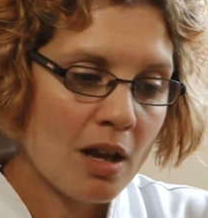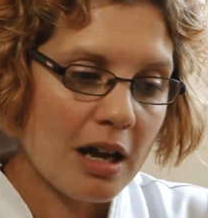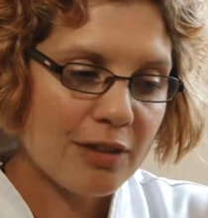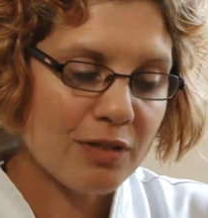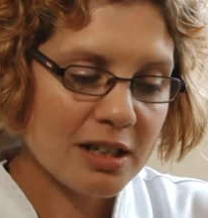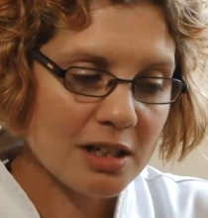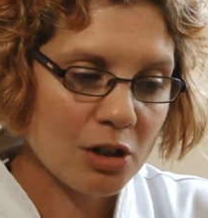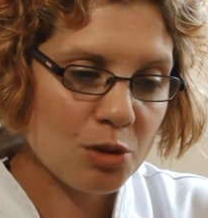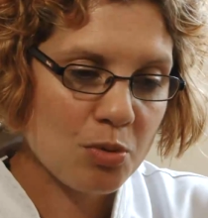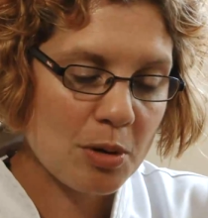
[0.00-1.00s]
I find a
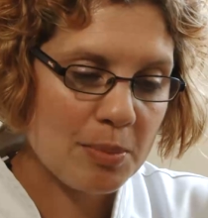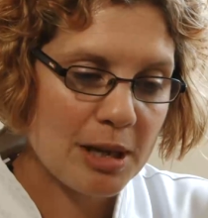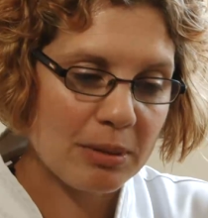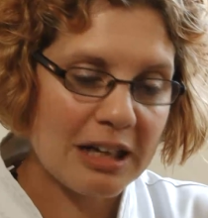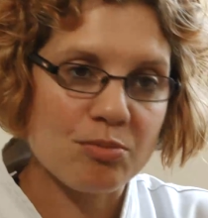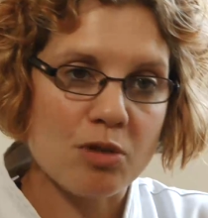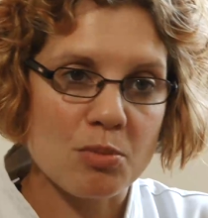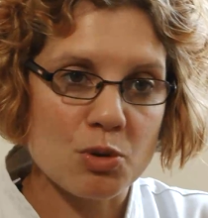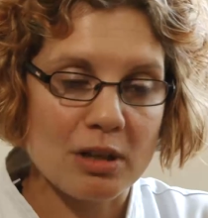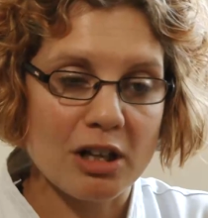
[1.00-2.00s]
lot of people have
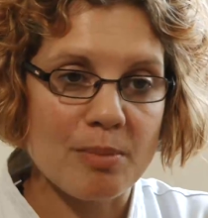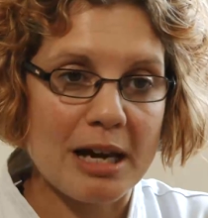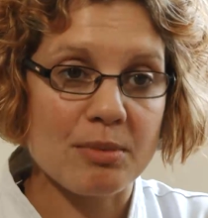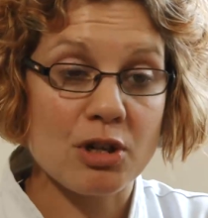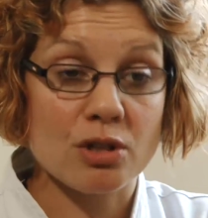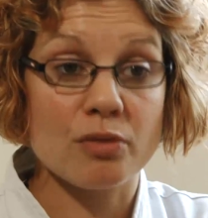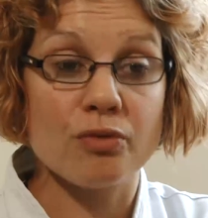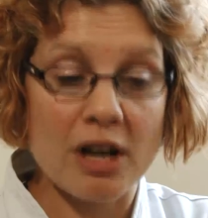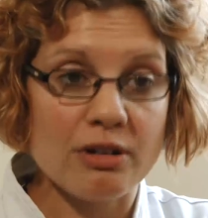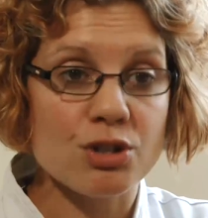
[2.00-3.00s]
problems with low back because of
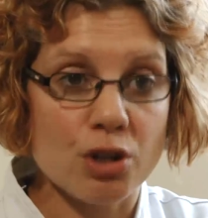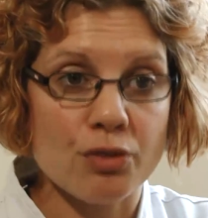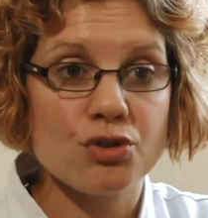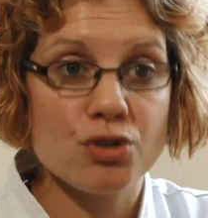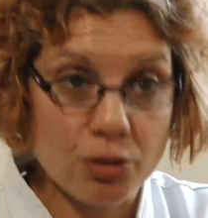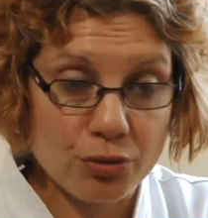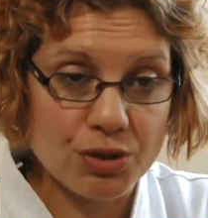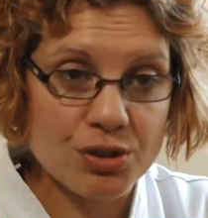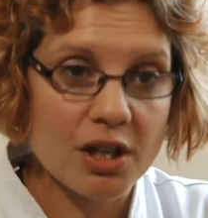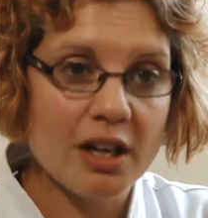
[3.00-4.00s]
very soft
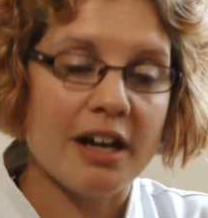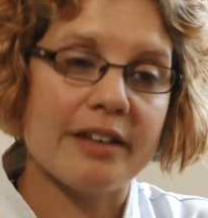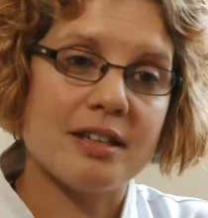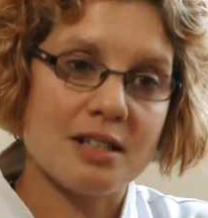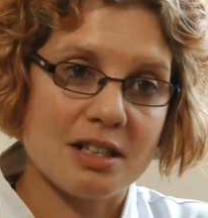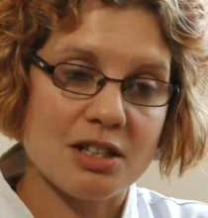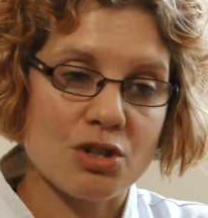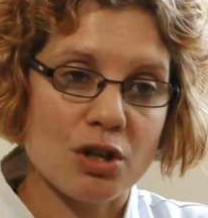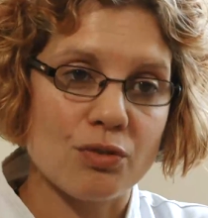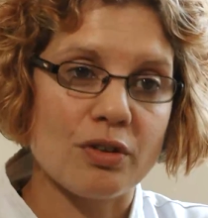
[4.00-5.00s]
sofas, and they sit in the
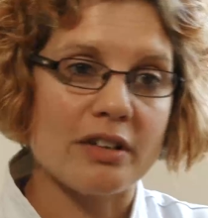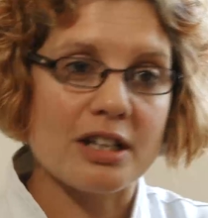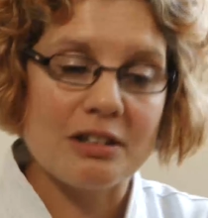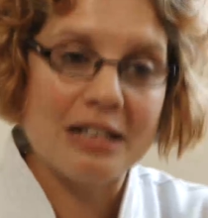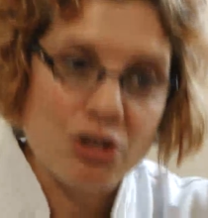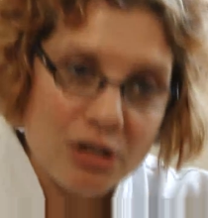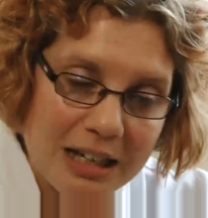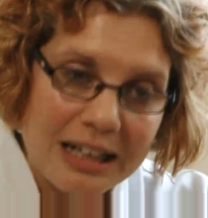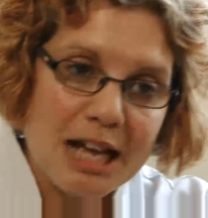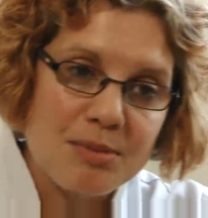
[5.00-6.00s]
sofa and they literally
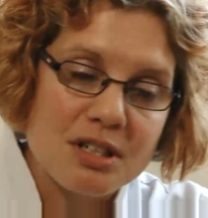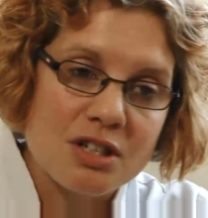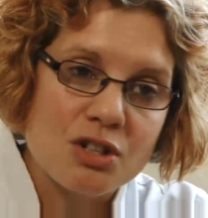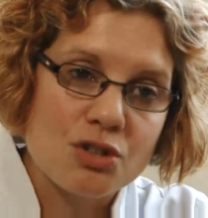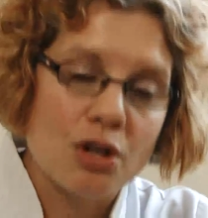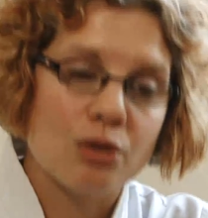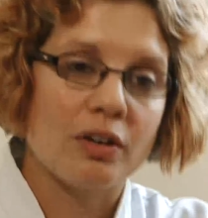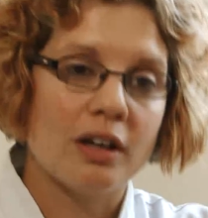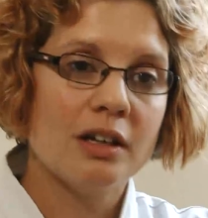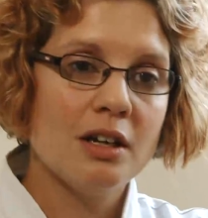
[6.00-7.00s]
collapse into the sofa.